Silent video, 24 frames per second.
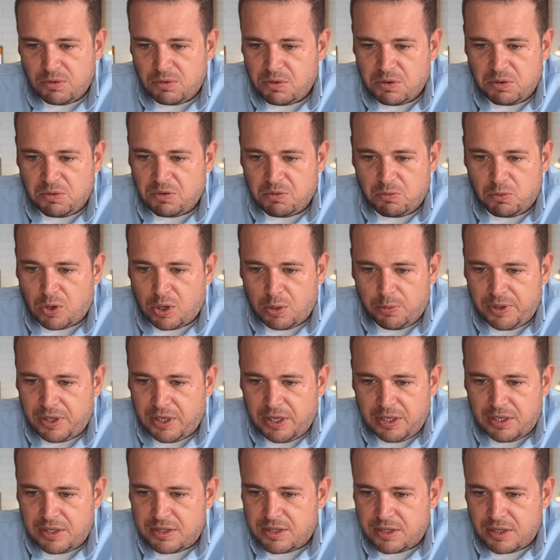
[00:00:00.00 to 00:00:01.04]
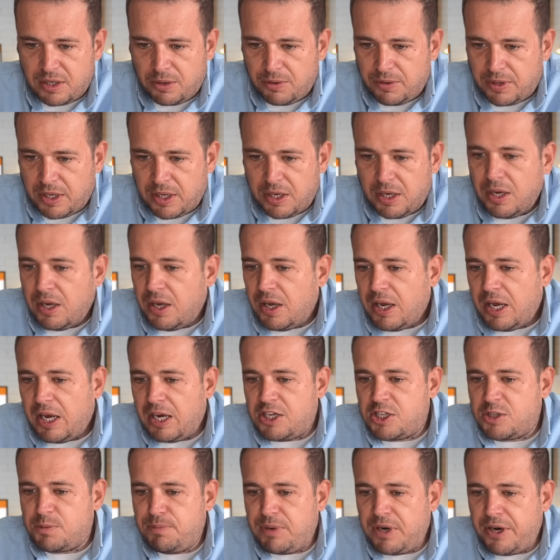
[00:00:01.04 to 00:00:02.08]
why we needed to know that,
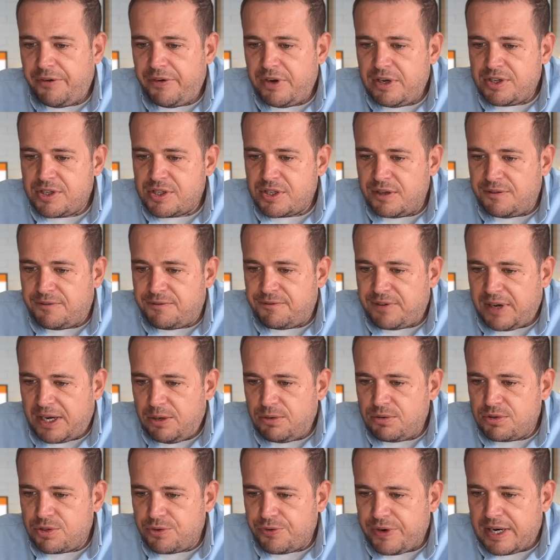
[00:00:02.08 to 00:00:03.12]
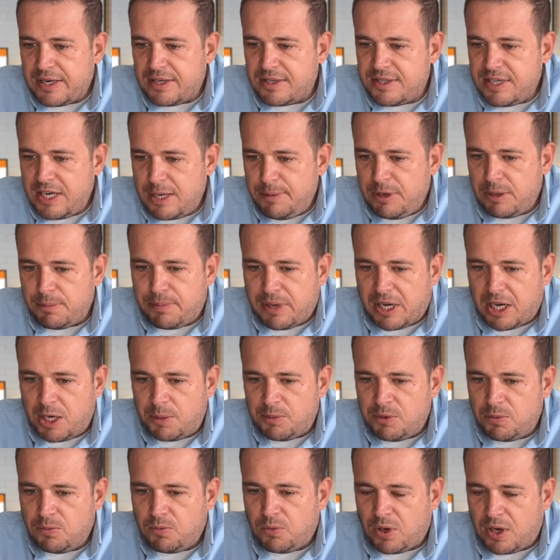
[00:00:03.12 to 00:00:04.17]
experienced a failed direct debit
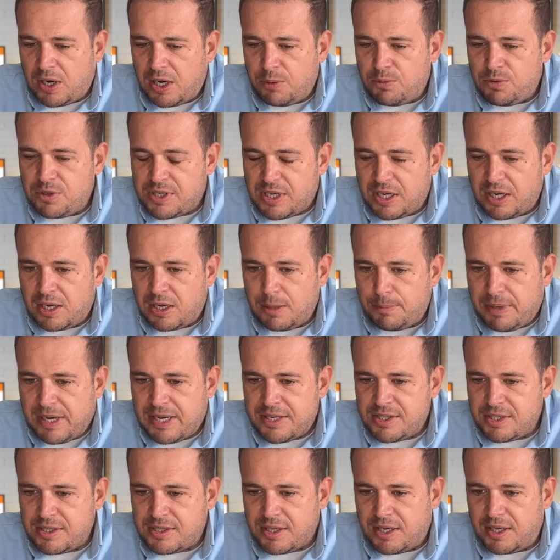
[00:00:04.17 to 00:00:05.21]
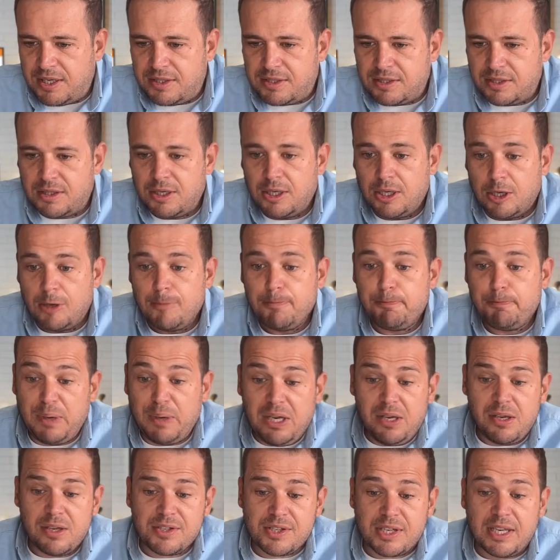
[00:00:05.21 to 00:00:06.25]
payment while he was incapacitated,
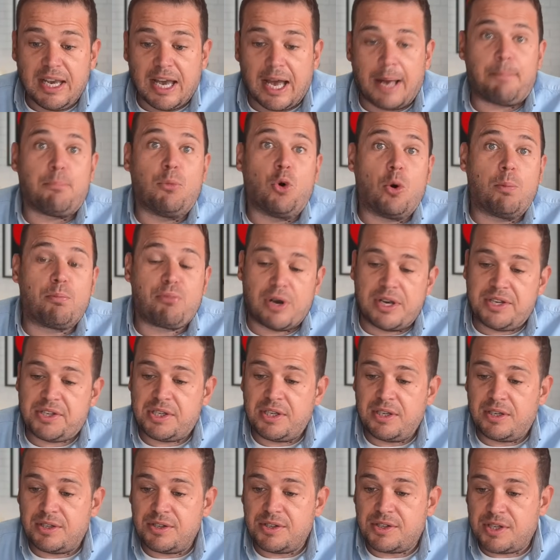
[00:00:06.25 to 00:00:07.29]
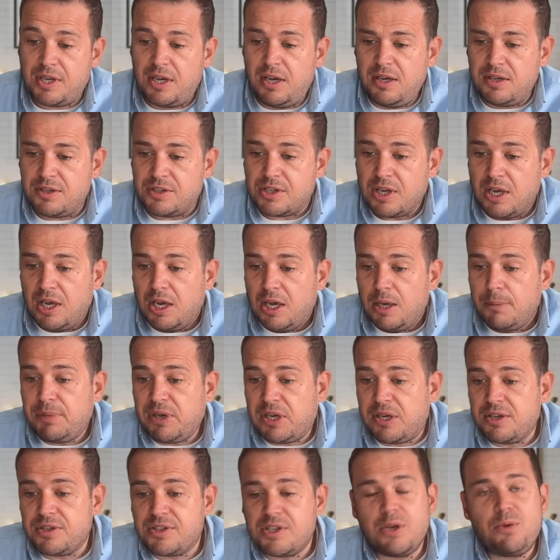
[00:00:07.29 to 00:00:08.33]
because he had more pressing concerns,
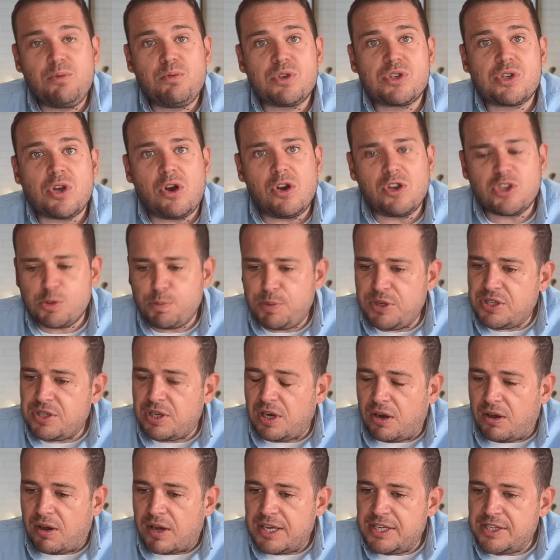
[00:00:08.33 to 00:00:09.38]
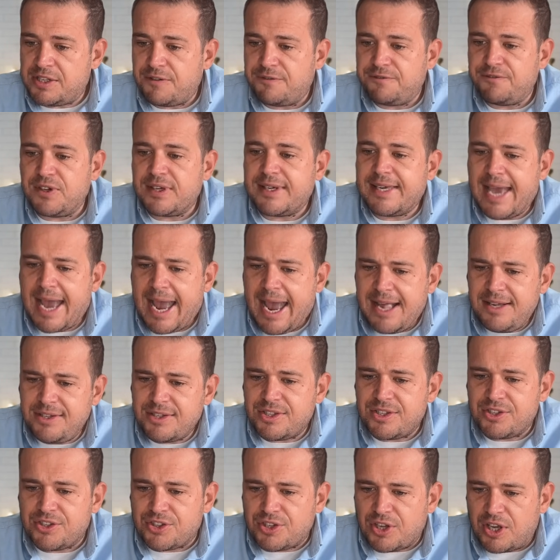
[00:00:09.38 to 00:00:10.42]
because he was hospitalised for
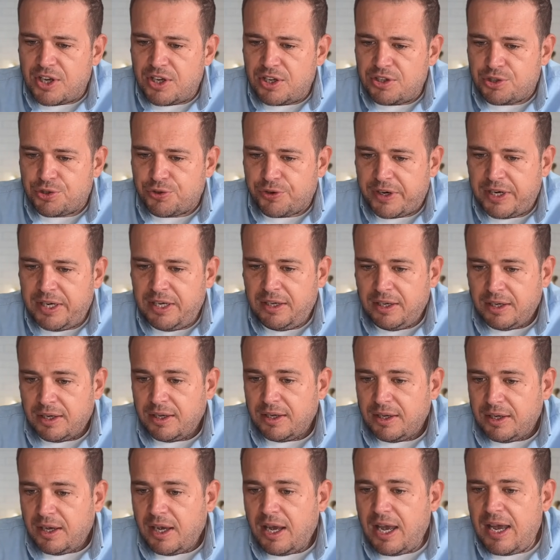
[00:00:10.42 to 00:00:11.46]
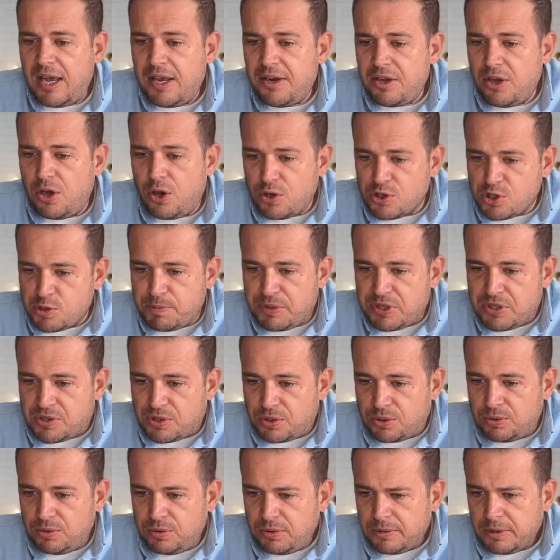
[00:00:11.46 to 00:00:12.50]
cancer surgery at the
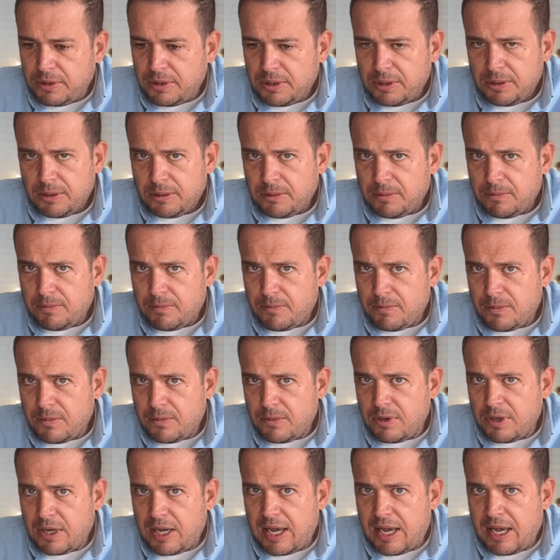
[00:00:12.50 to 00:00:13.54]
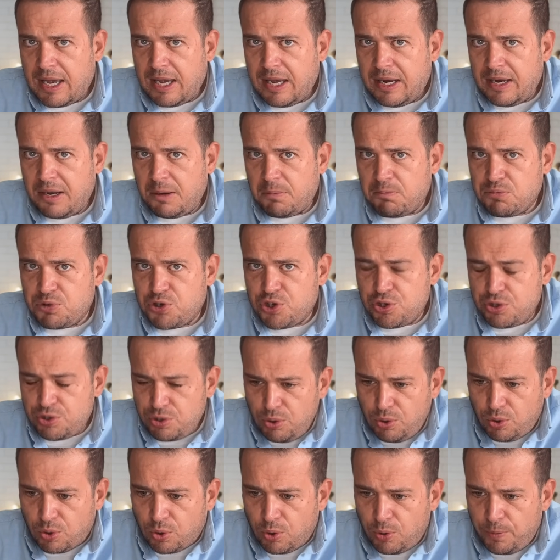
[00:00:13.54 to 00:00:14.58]
hospital, and I'm
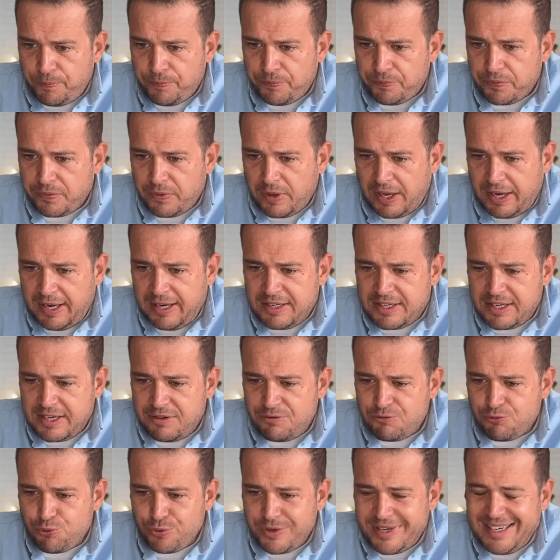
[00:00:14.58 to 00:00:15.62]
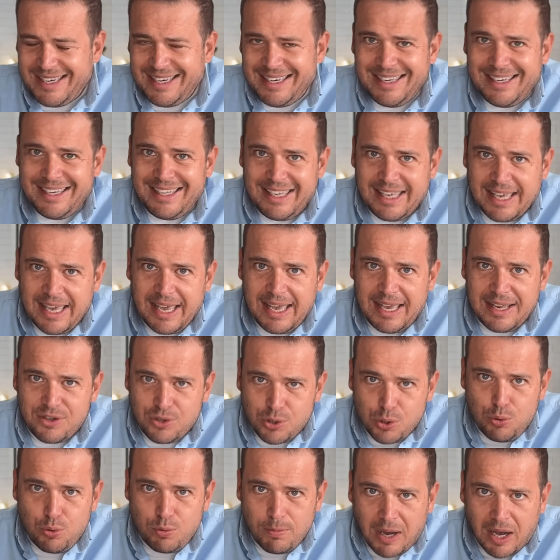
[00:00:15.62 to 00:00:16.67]
sure he didn't really care
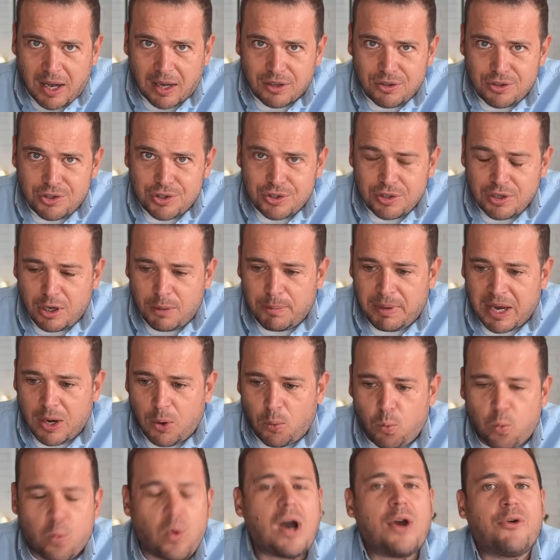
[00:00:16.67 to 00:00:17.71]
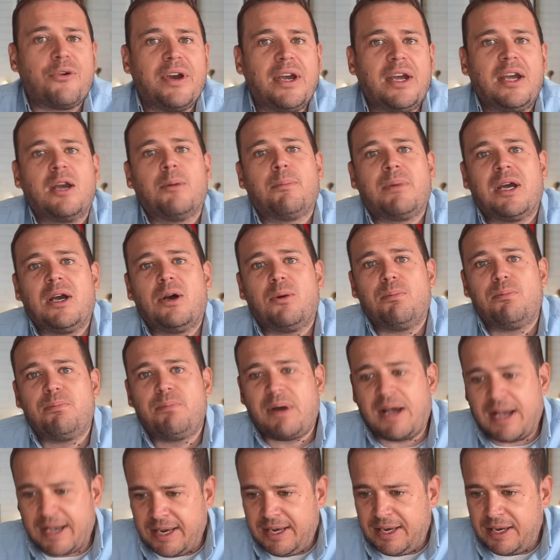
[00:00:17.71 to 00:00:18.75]
too much about worrying
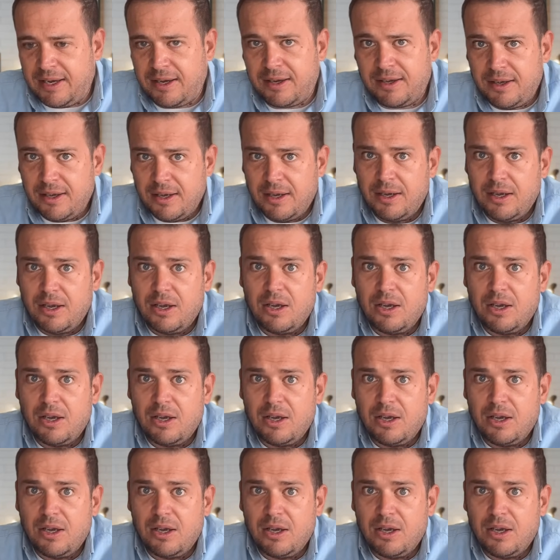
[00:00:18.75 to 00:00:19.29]
about paying